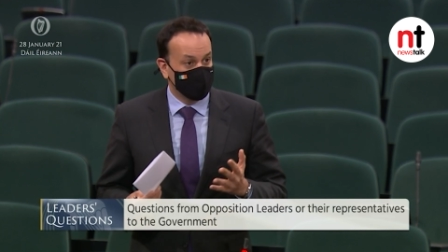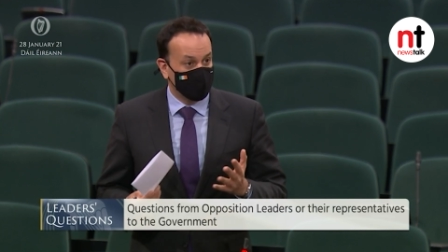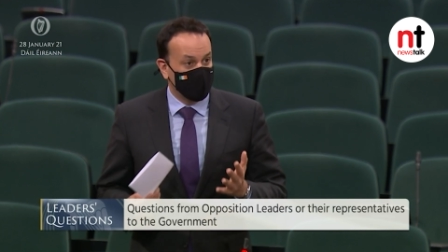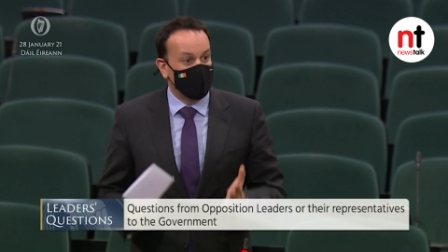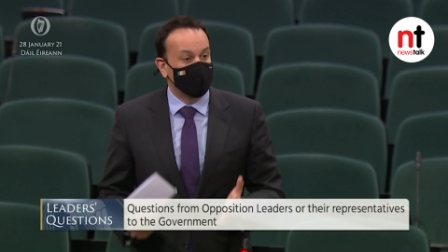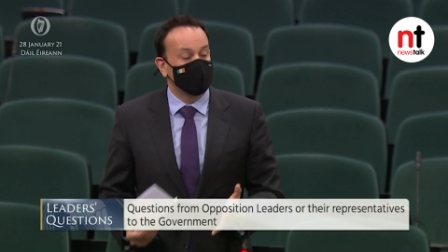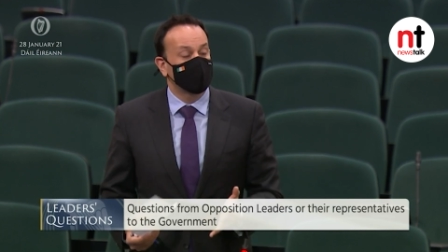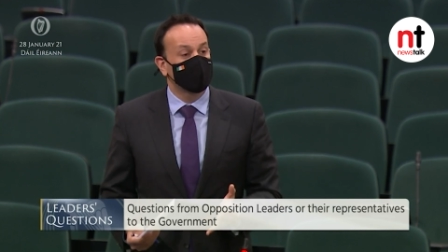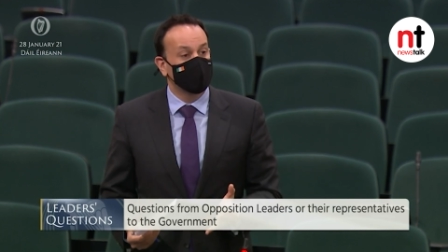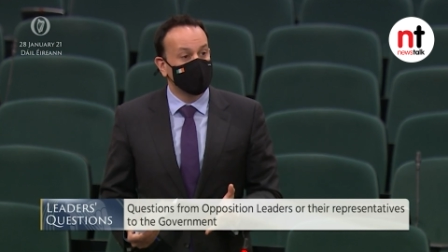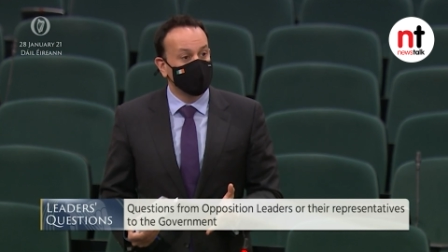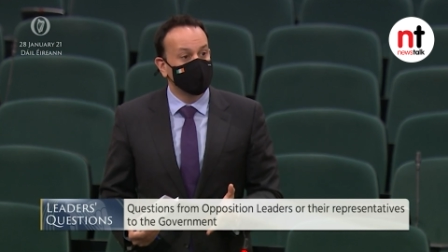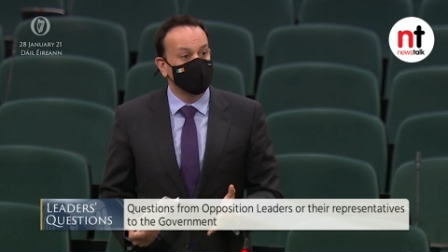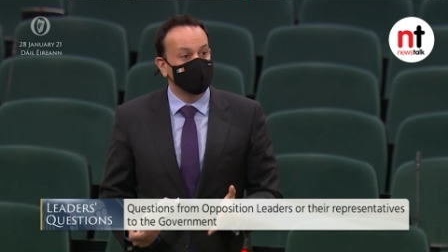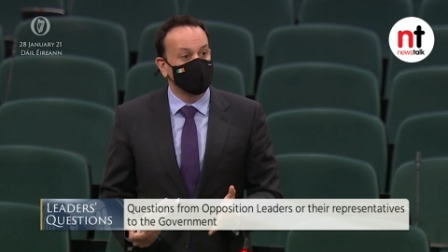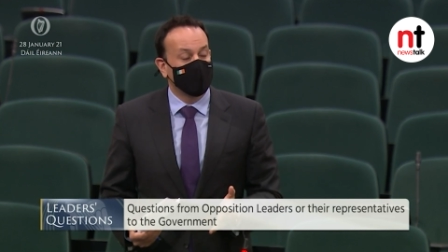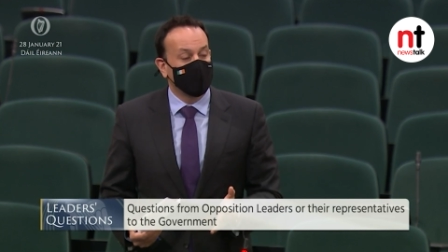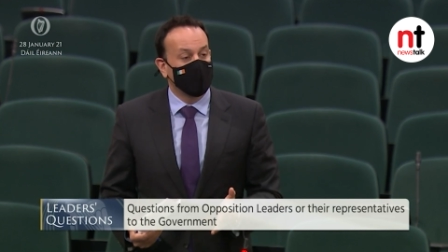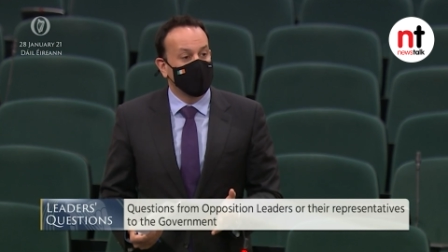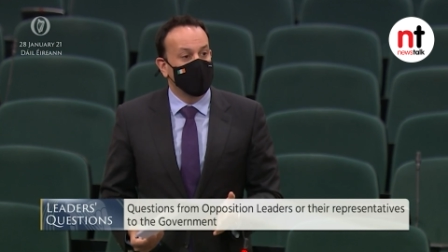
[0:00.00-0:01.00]
rents.
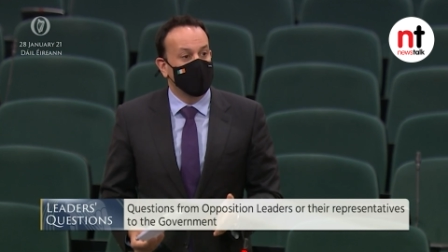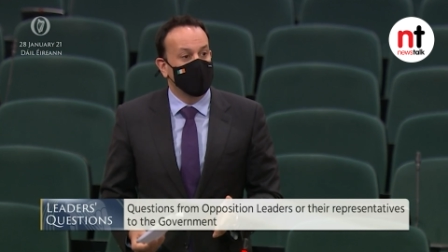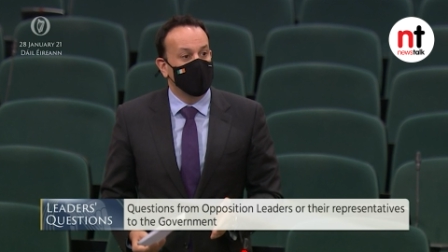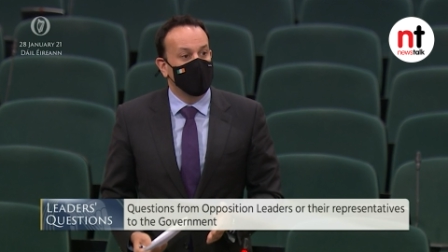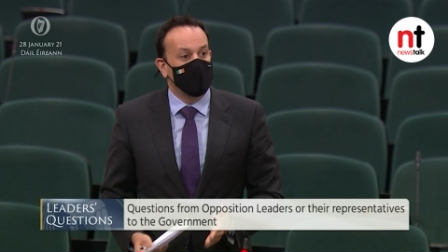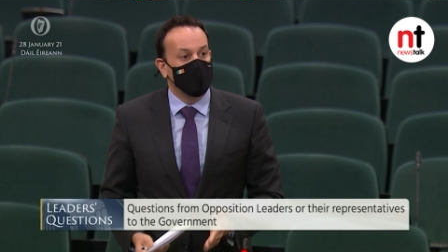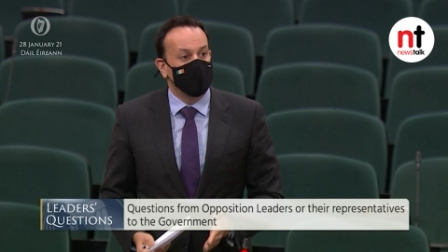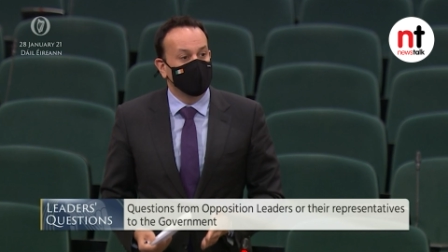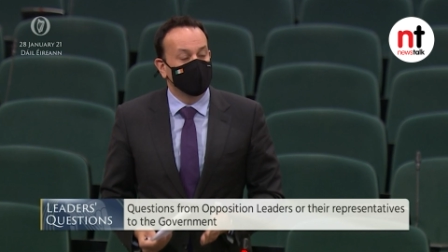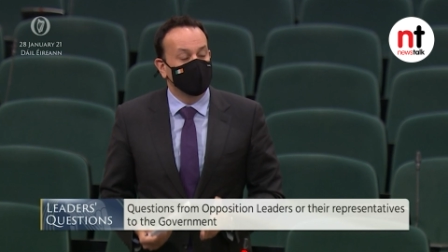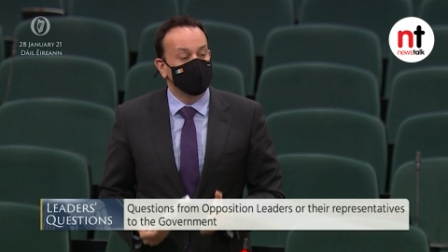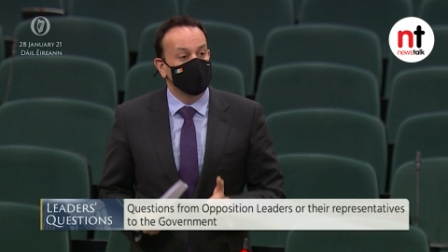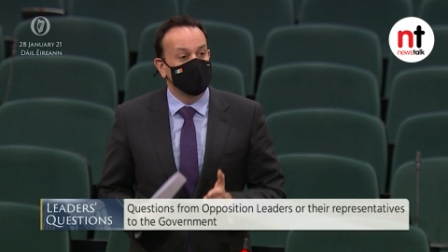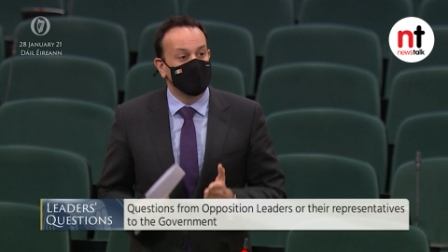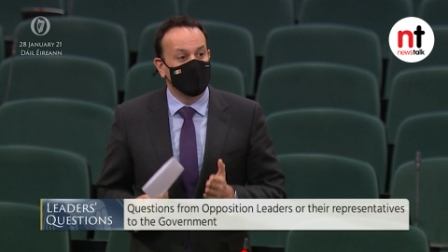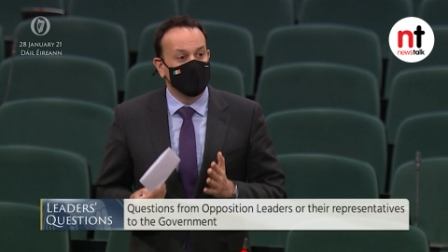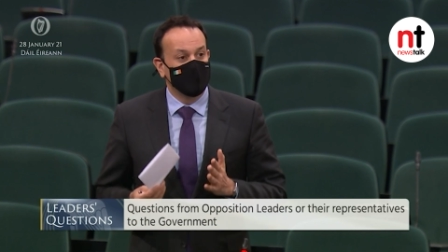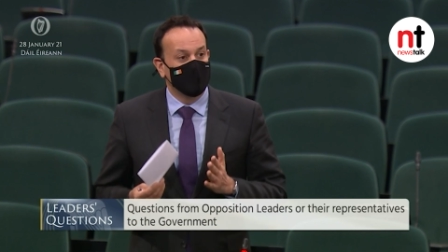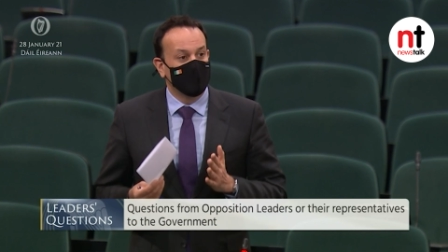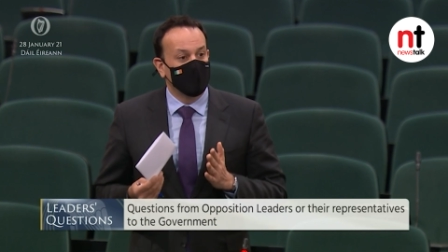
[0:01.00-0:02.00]
And
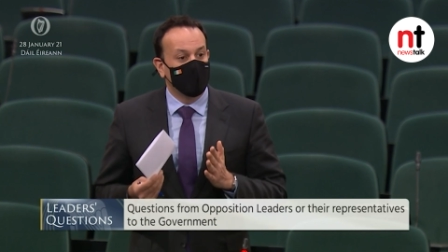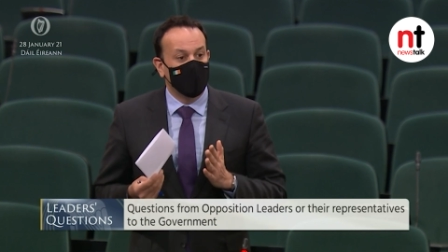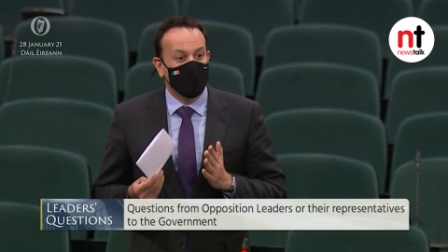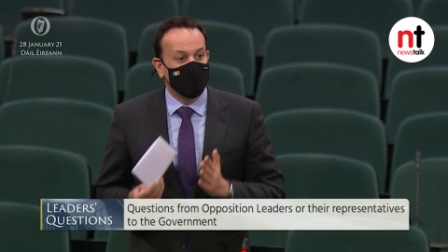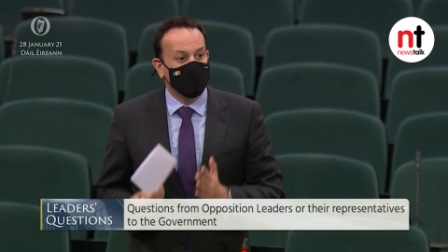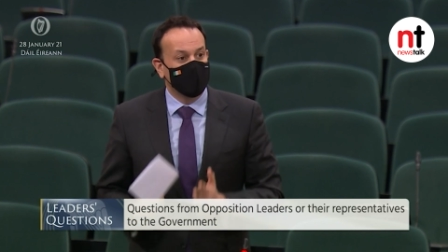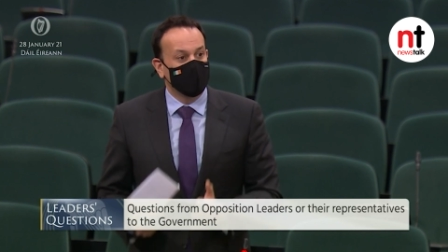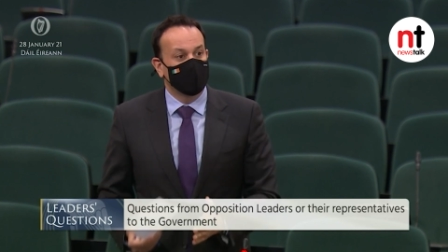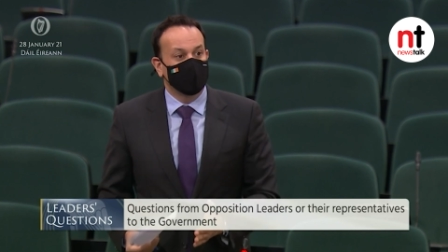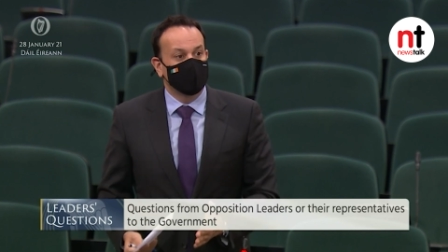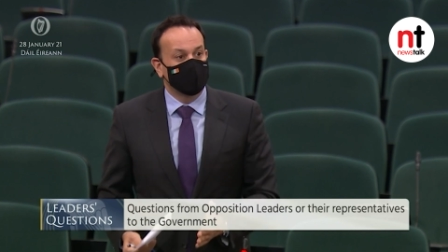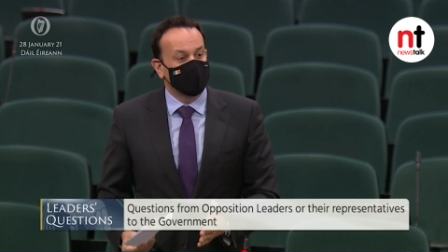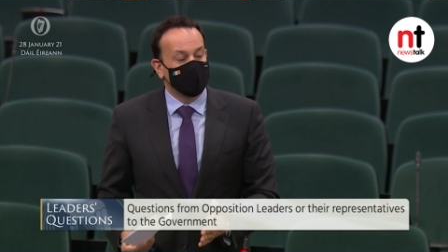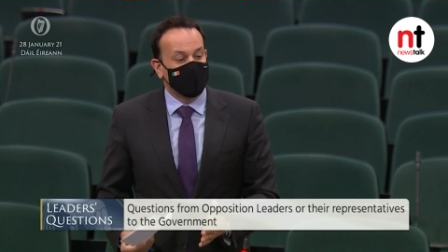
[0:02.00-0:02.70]
while